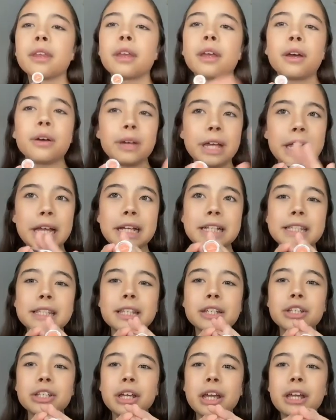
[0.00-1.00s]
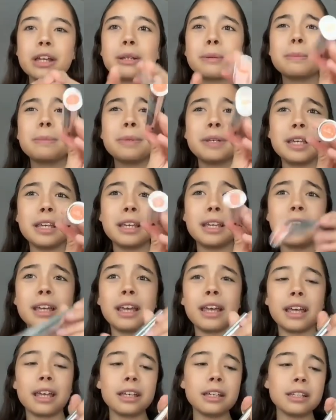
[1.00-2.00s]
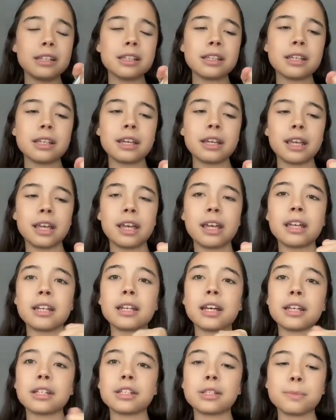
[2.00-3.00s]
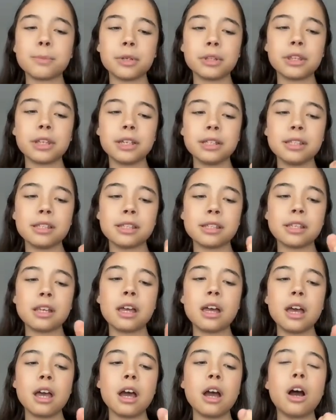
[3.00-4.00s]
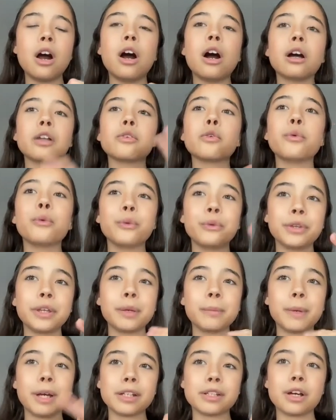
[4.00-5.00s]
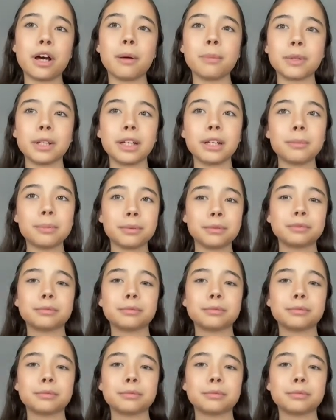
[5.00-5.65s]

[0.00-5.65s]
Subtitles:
Okay, it's the shade P Inked, and I just put this on only my top lip.